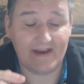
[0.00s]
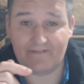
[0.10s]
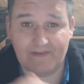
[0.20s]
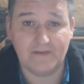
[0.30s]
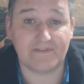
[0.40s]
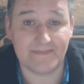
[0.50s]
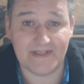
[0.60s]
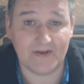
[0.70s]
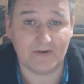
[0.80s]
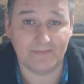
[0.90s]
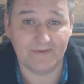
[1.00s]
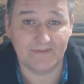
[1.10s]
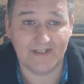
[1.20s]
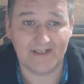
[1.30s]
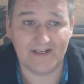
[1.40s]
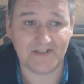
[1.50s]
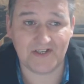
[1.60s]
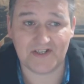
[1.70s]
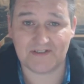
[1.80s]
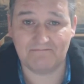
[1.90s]
that I fill from the top. It's
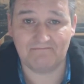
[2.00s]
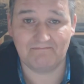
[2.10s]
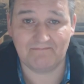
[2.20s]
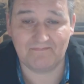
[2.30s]
just